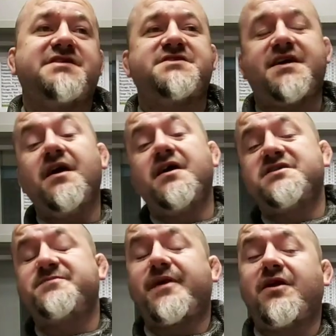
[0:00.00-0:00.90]
rat snake,
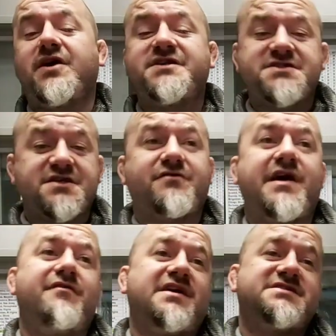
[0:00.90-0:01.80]
spiloides, the
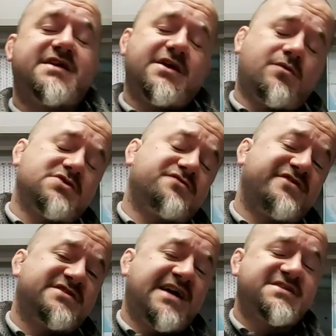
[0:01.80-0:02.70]
grey rat snake,
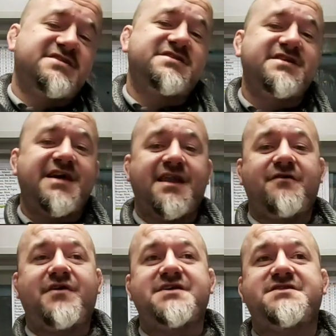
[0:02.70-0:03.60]
quadrivittatus, the
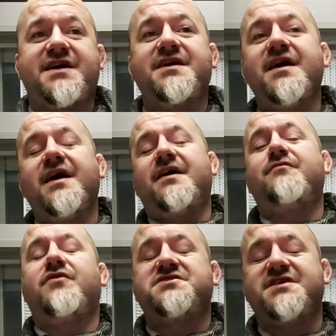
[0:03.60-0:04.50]
yellow rat snake,
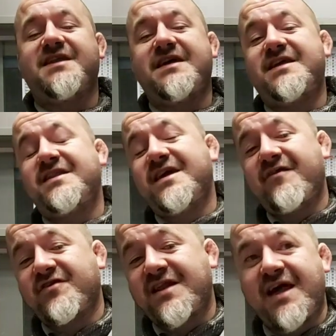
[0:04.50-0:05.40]
and rossalini, the
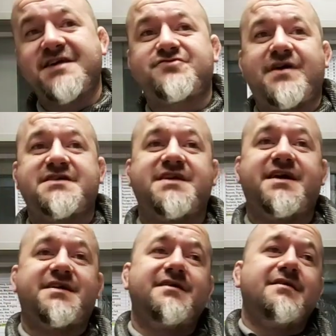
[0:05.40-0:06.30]
Everglades rat
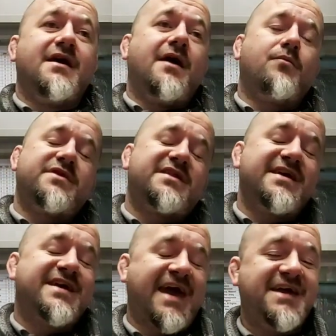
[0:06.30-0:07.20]
snake, and with
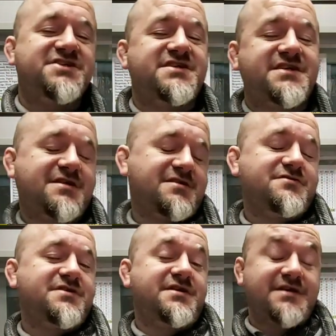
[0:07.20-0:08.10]
the occasional